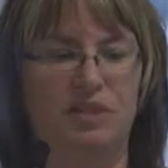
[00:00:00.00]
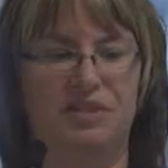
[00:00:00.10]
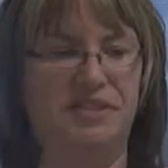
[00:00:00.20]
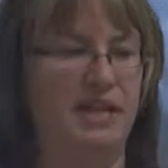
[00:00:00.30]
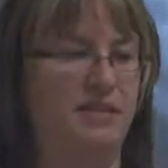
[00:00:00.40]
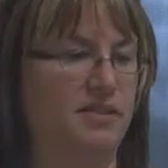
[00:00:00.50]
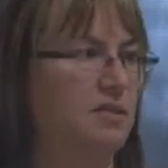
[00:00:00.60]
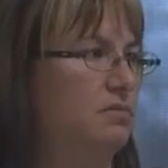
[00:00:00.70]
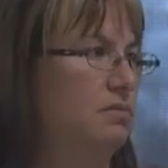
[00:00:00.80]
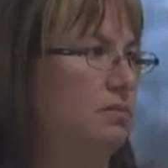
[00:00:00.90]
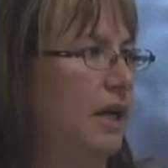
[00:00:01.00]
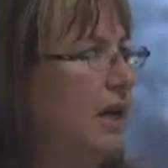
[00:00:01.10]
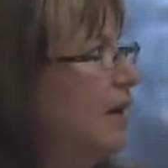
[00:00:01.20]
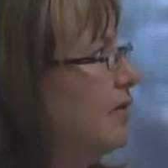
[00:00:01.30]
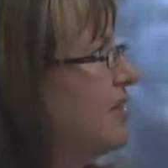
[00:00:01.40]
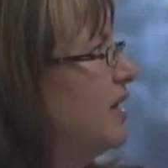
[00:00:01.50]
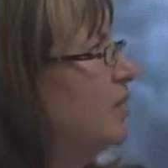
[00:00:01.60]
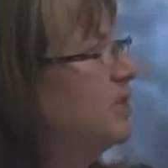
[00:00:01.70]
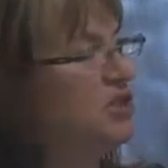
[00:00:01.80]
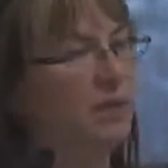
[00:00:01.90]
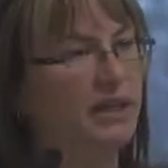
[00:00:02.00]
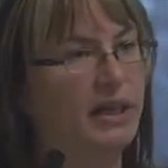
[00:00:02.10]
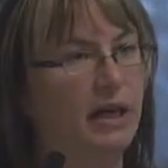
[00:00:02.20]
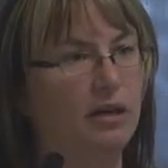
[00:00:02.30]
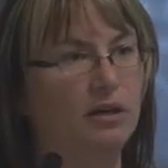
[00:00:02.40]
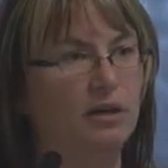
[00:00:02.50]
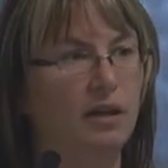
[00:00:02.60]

estates and everything in between there.